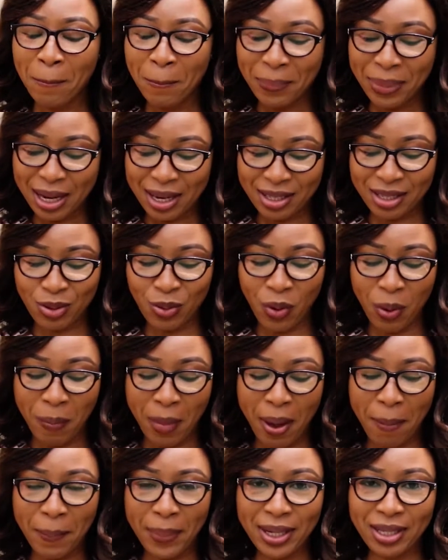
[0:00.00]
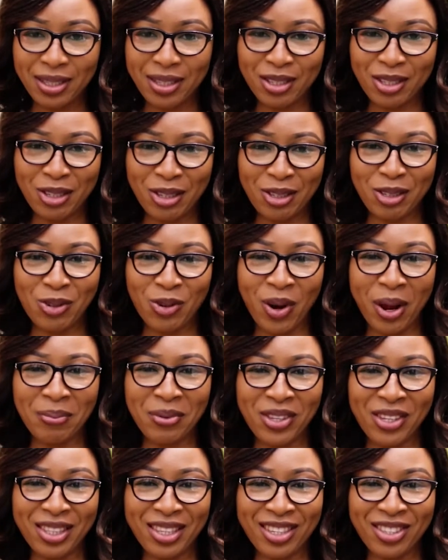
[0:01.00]
Please remember to subscribe
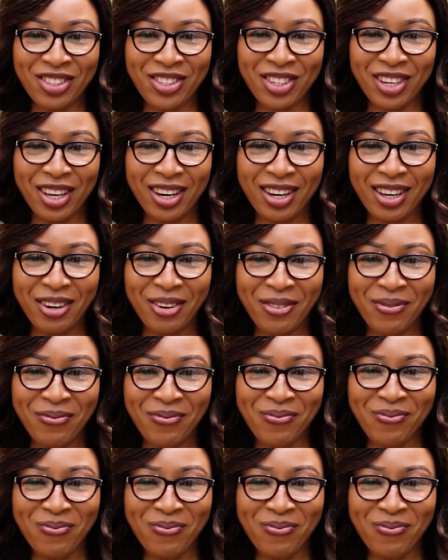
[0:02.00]
to this channel.